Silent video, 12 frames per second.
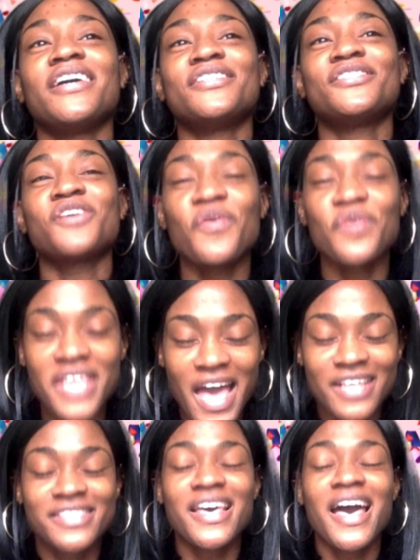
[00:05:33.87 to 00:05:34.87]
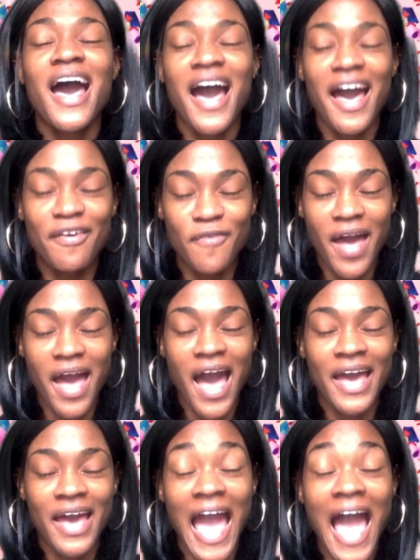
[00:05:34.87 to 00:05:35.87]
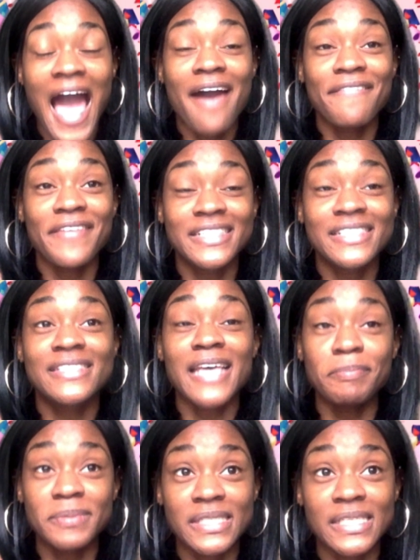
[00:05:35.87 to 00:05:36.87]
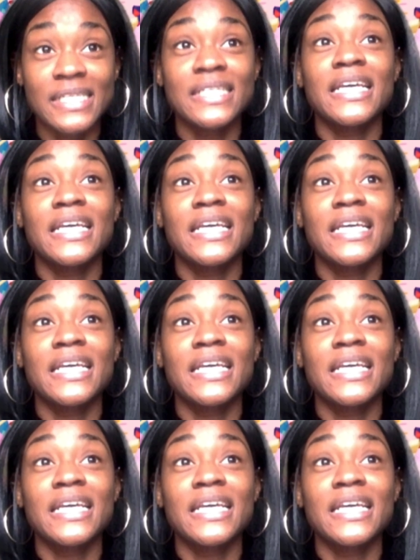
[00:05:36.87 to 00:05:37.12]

So yes, I have accepted